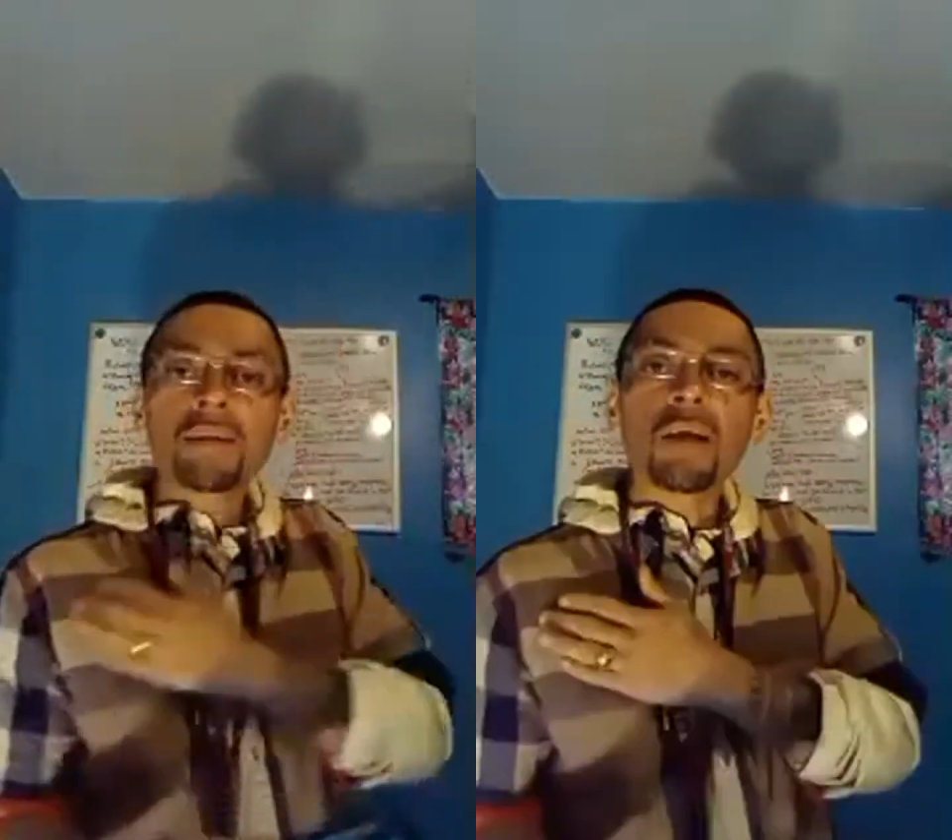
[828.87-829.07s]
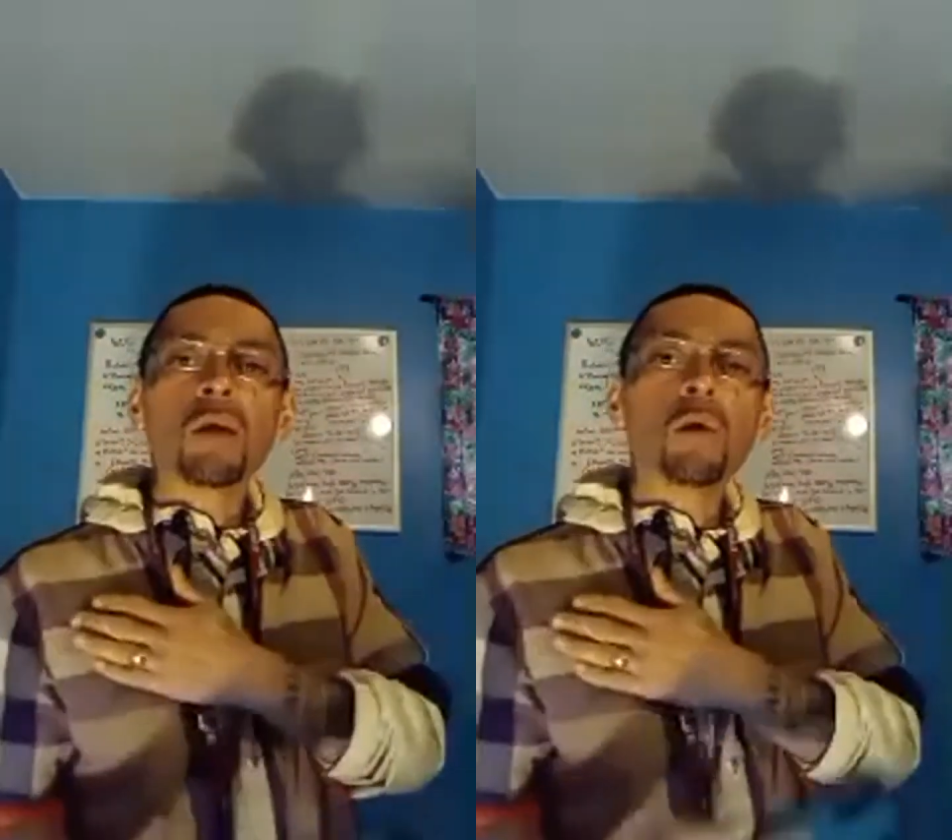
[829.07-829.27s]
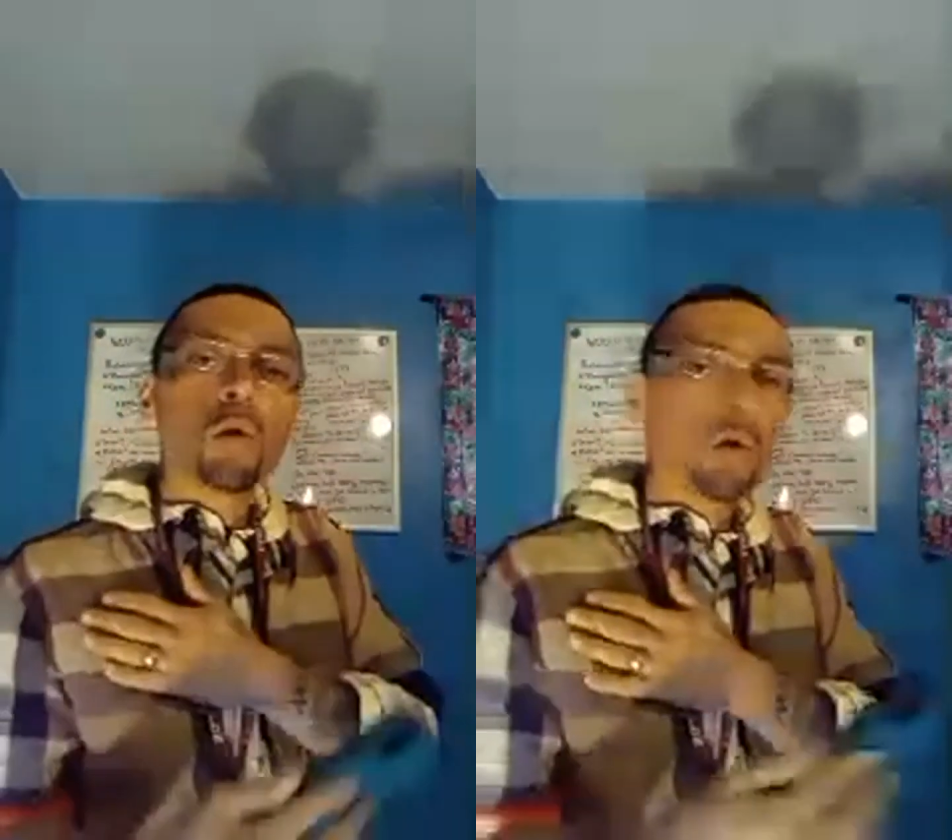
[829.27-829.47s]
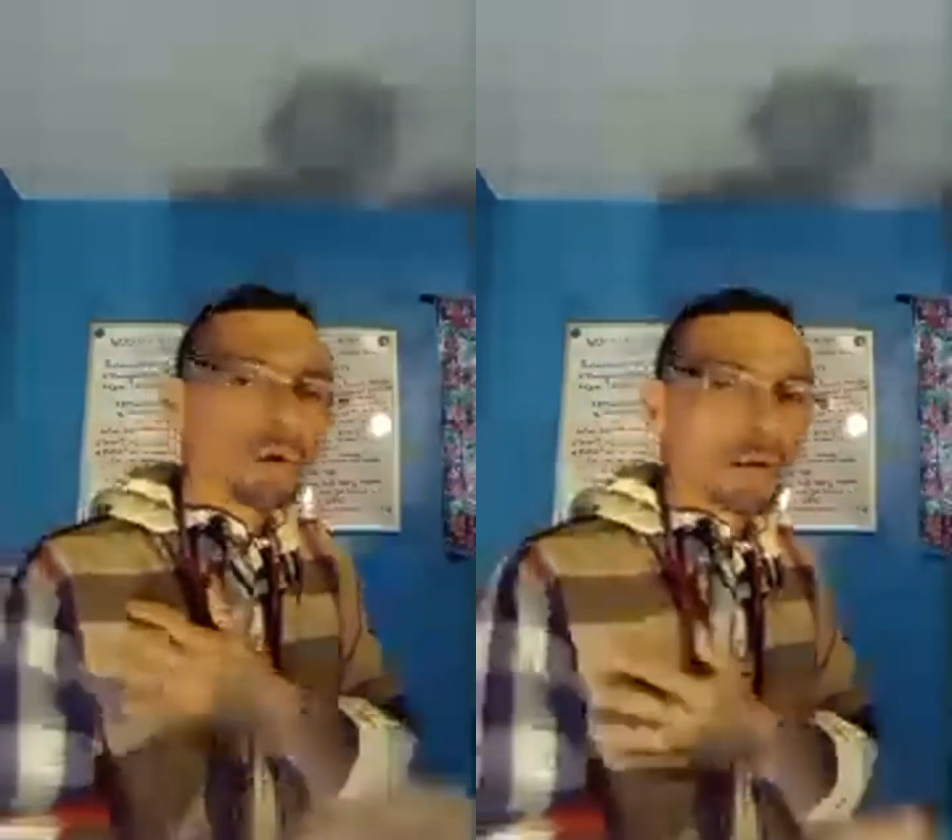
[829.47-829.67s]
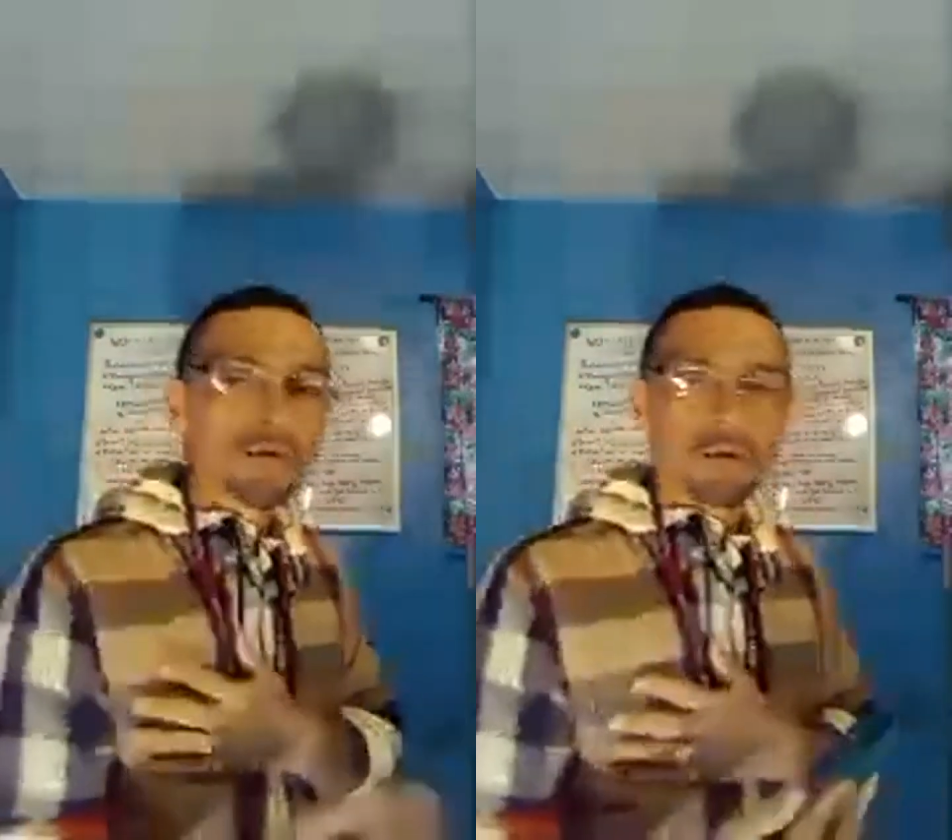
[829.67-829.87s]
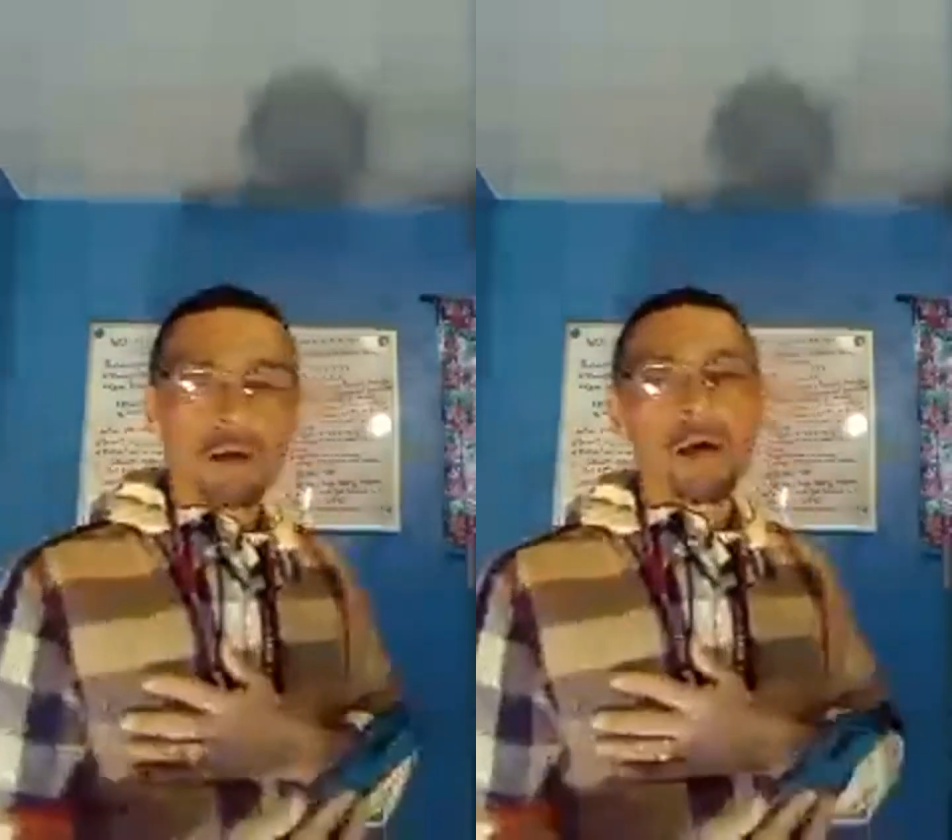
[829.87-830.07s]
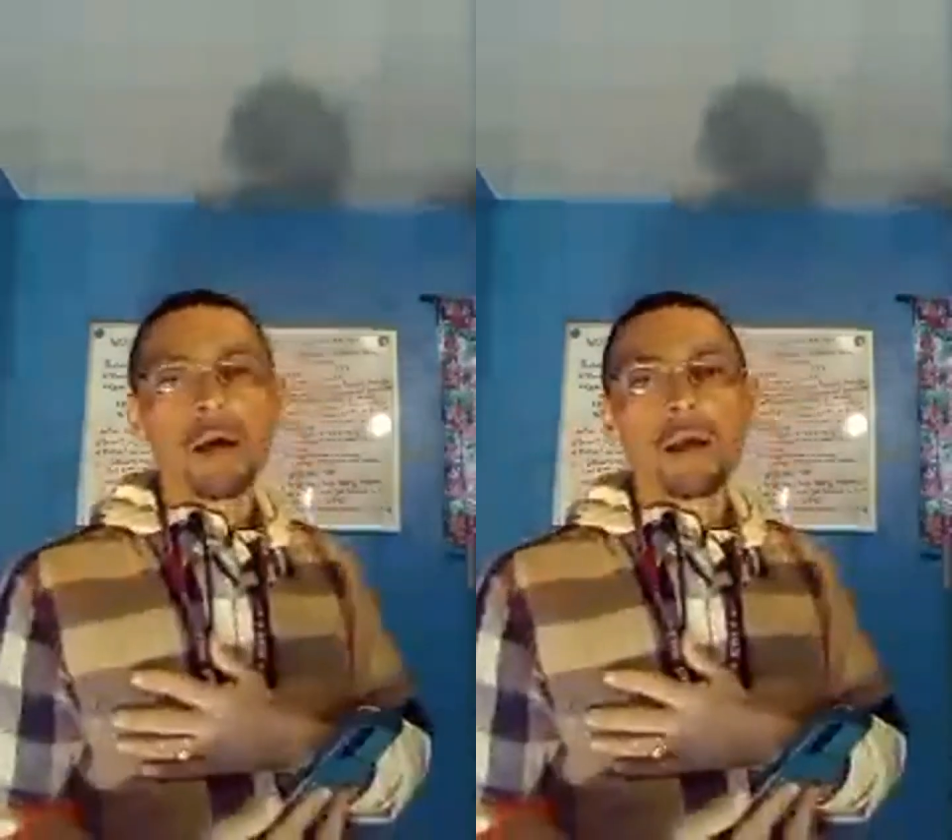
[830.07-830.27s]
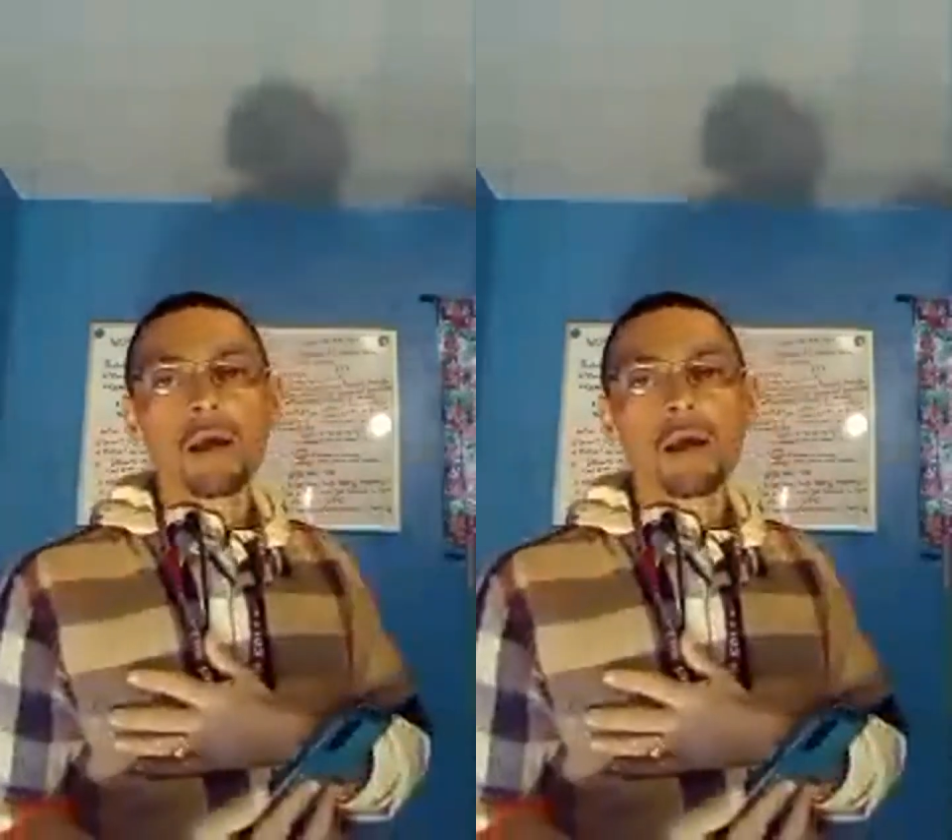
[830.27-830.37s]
the Lord doesn't like.